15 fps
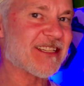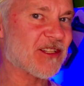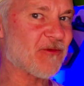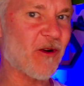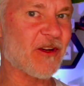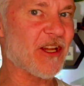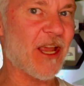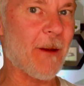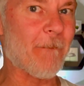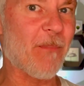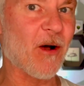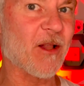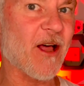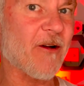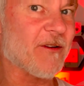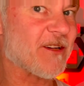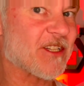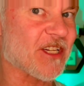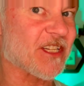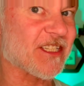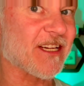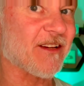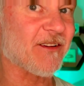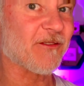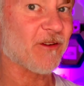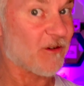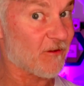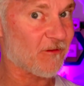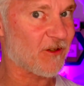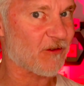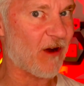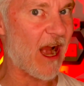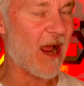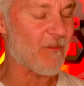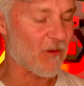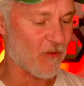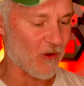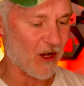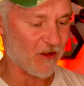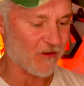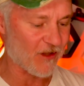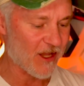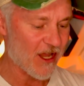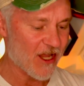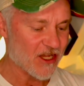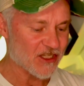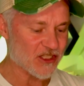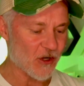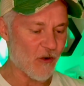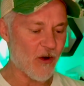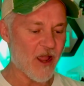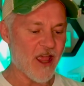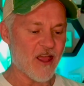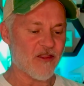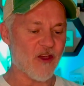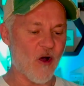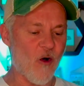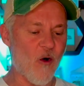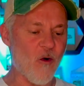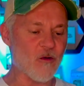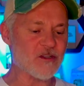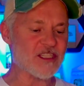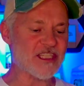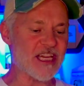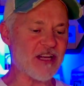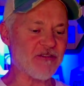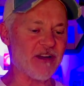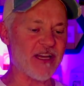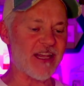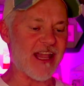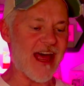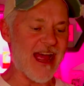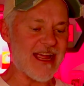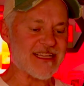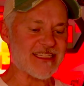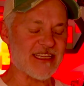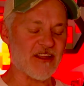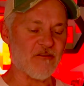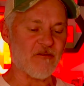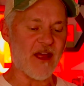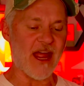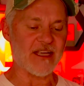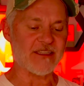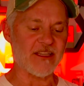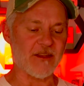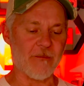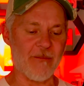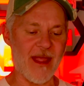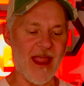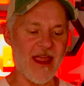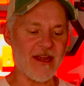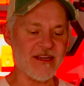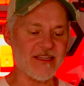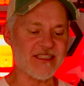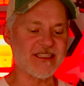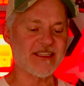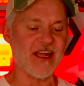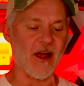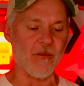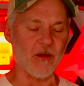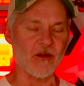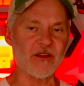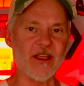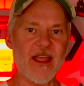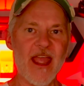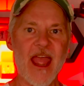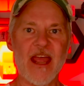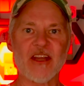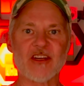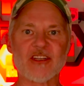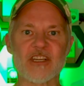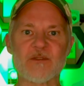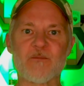is one you could pull out and just grab them with. So the whole secret lies in the fact that the band is doubled and you're just